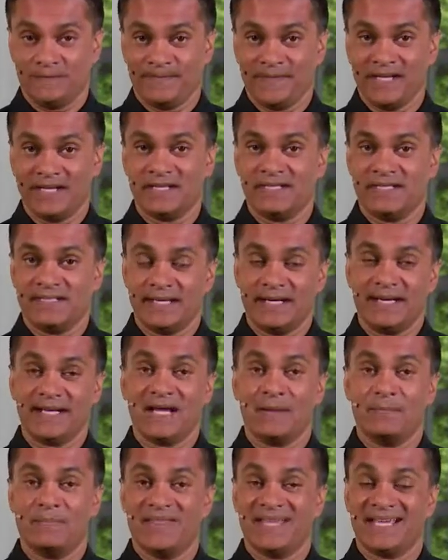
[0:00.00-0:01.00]
Setting
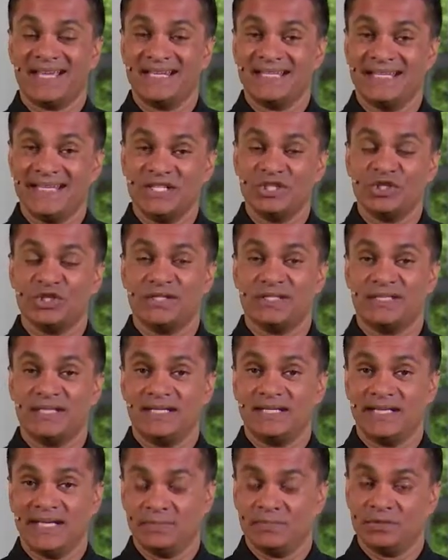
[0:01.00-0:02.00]
up the contingency
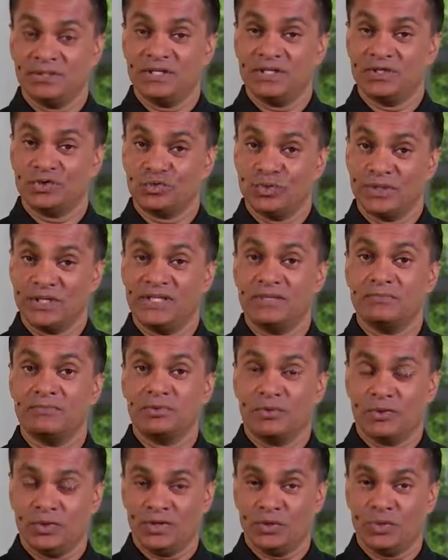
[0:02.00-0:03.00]
table is really
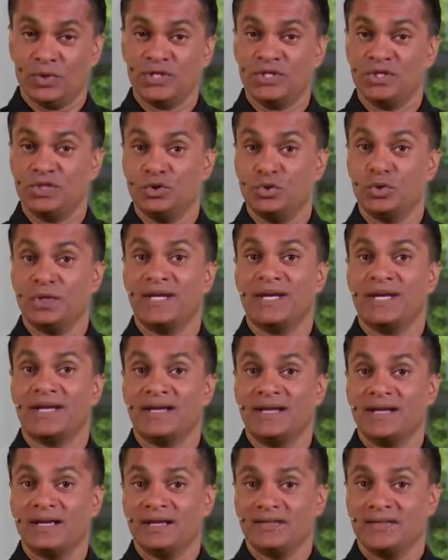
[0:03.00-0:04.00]
important when doing
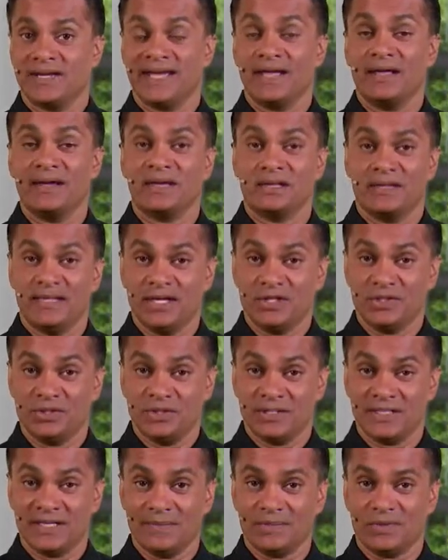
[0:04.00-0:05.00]
the calculations
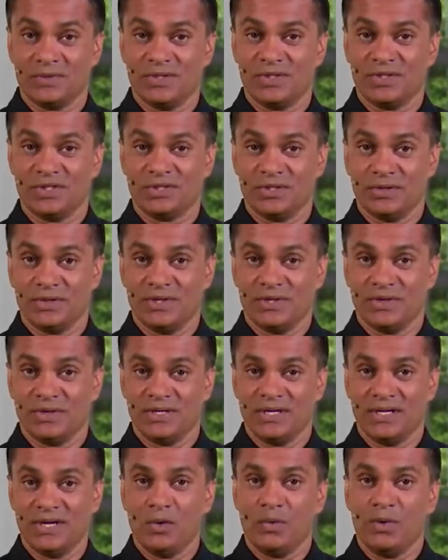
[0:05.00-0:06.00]
that I'm going to show you.
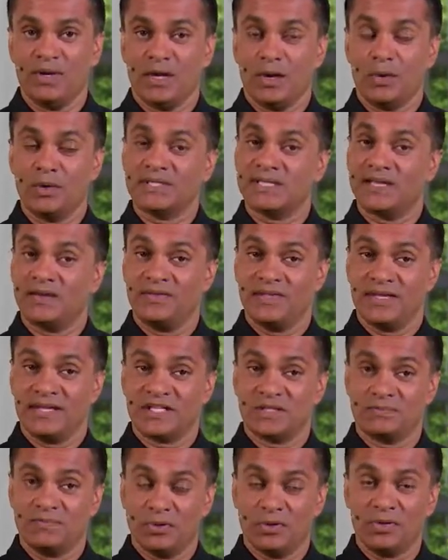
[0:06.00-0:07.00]
We always have the
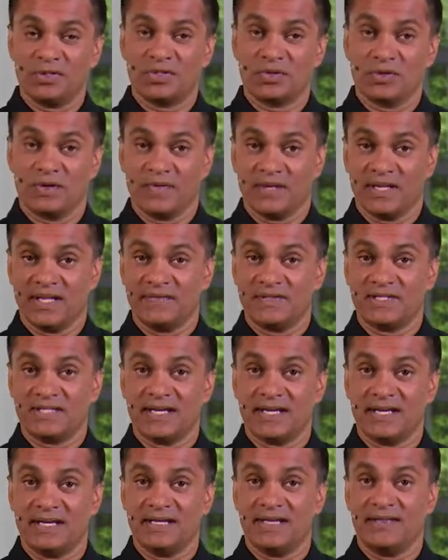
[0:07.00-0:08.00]
exposure on the left
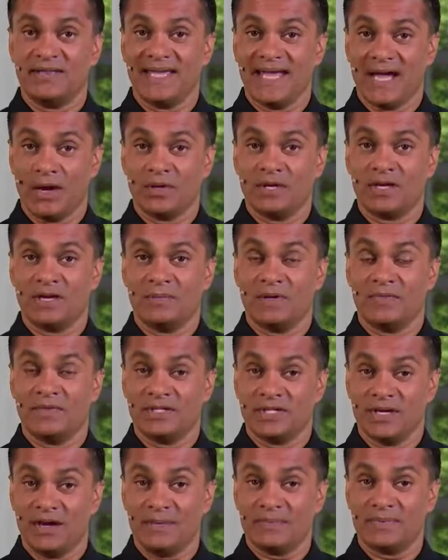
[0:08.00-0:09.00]
side and the outcome on the
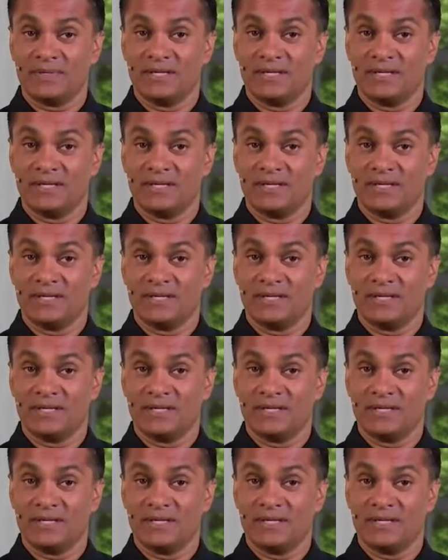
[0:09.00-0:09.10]
top.